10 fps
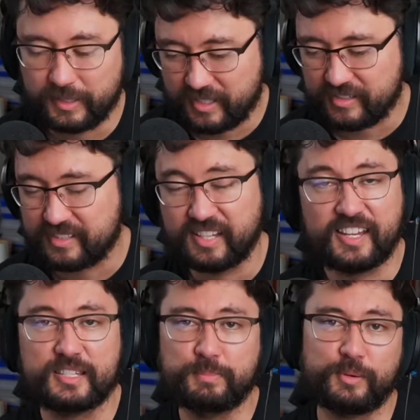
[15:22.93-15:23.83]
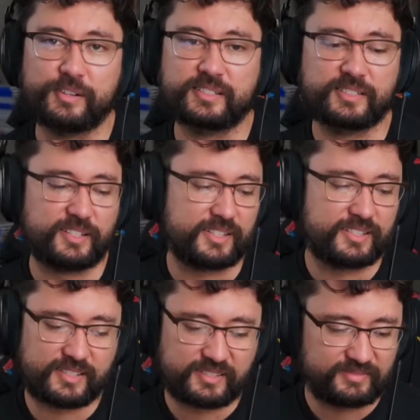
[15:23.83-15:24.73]
because his books
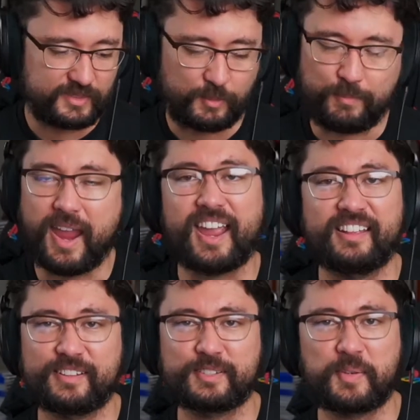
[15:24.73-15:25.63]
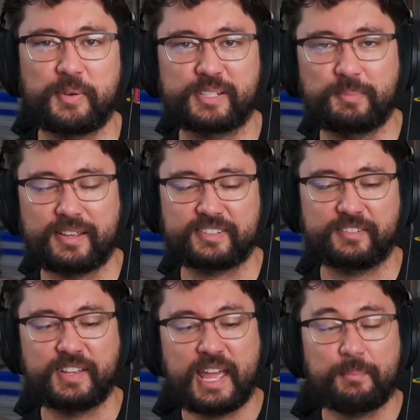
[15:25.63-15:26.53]
just, man, they're so expensive.